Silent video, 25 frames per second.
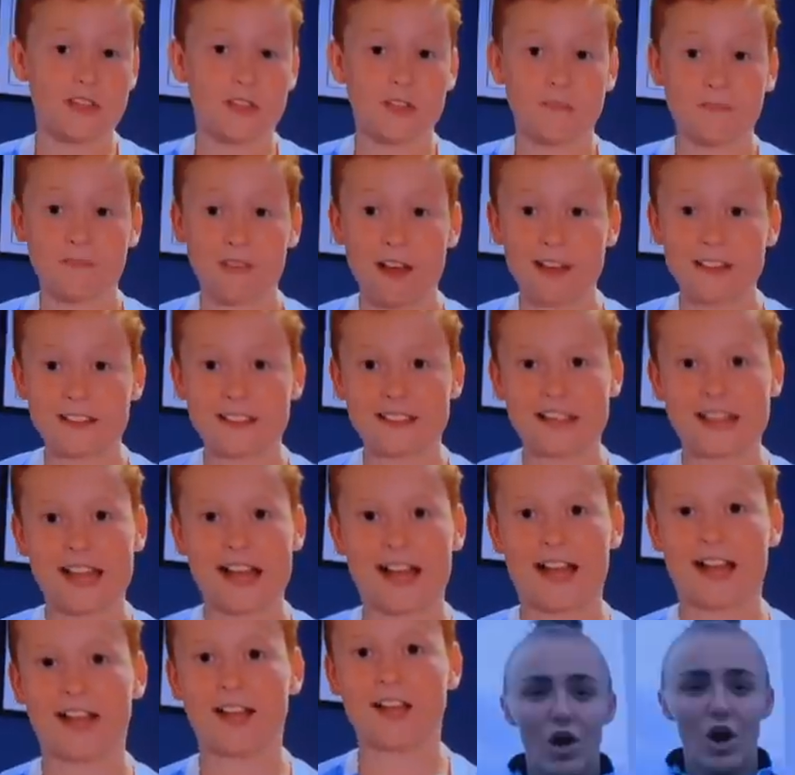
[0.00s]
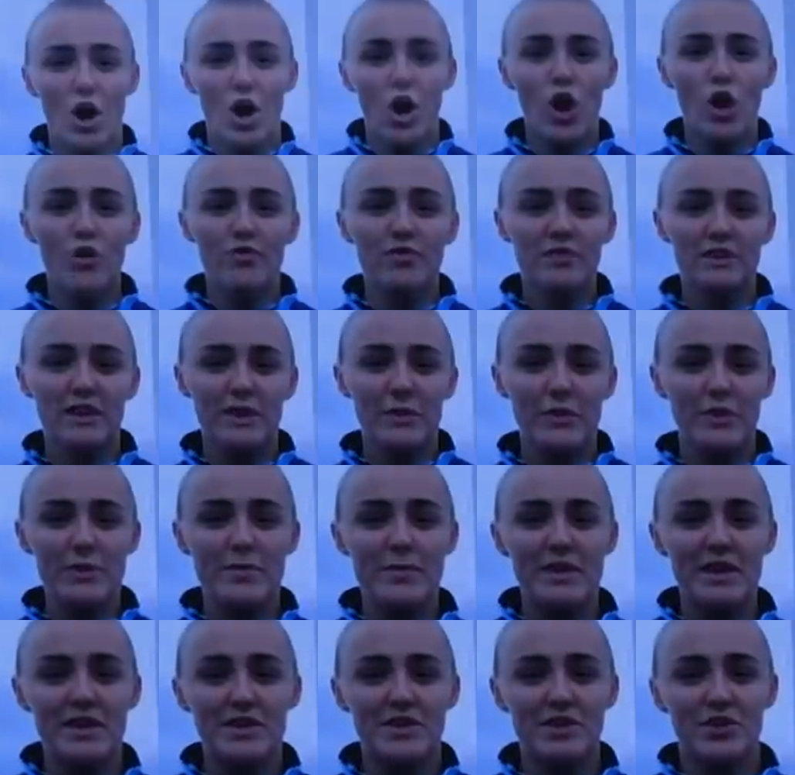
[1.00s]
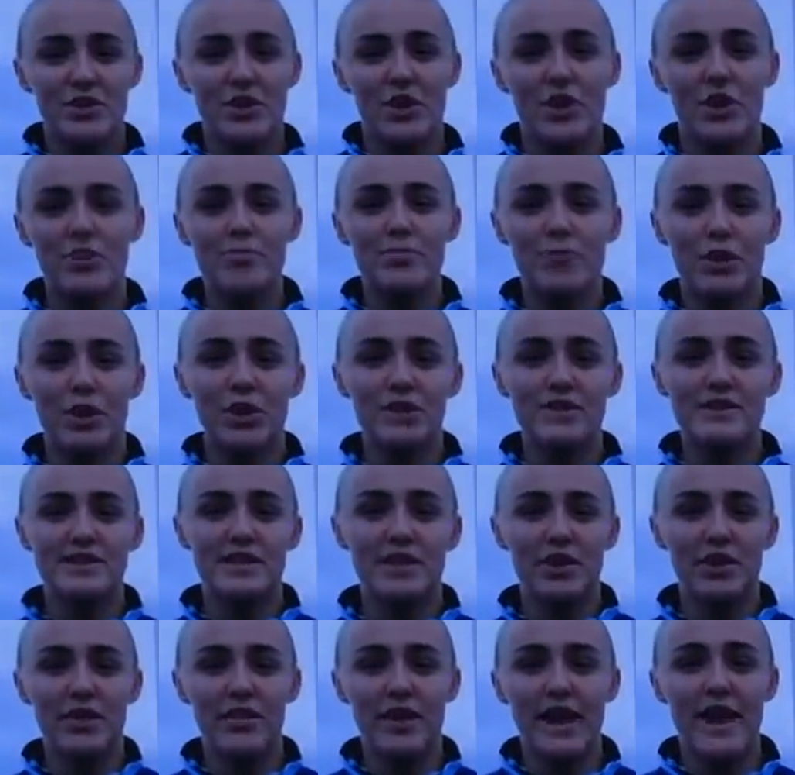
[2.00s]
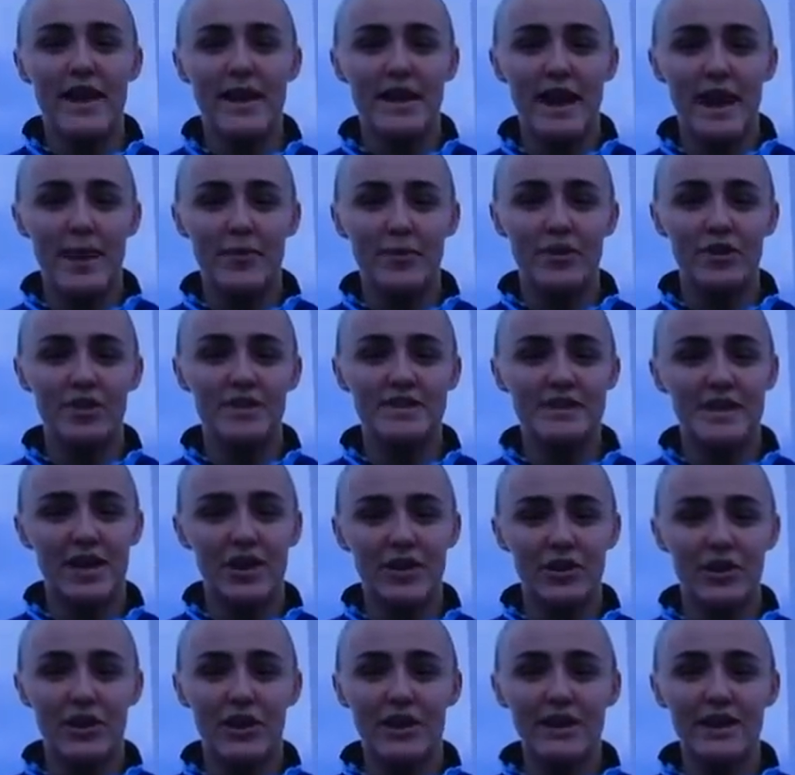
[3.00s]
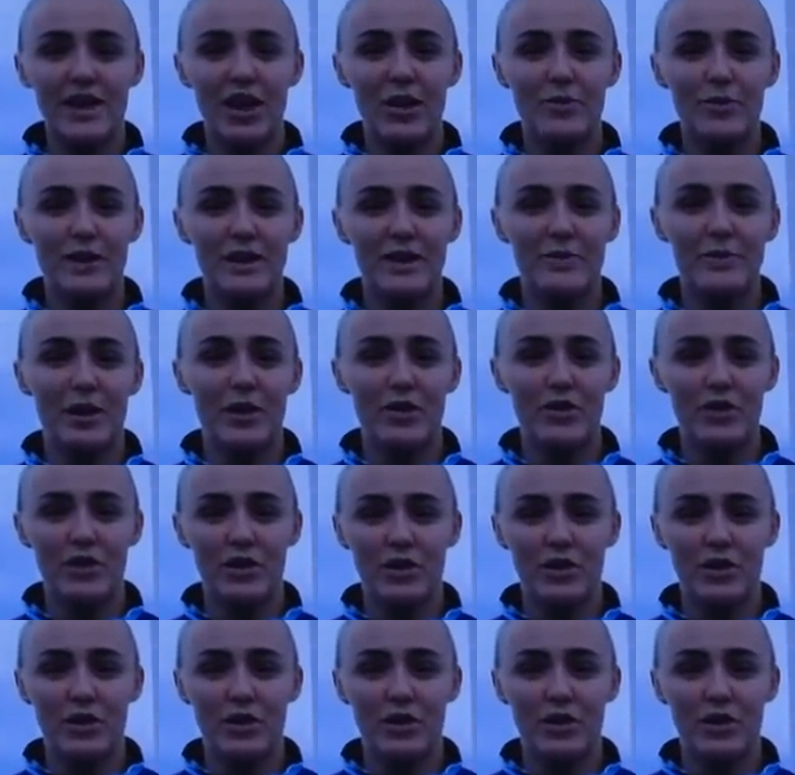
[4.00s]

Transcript: the fans, yet. Hopefully we meet soon, but until then I'm going to tell you a little bit about the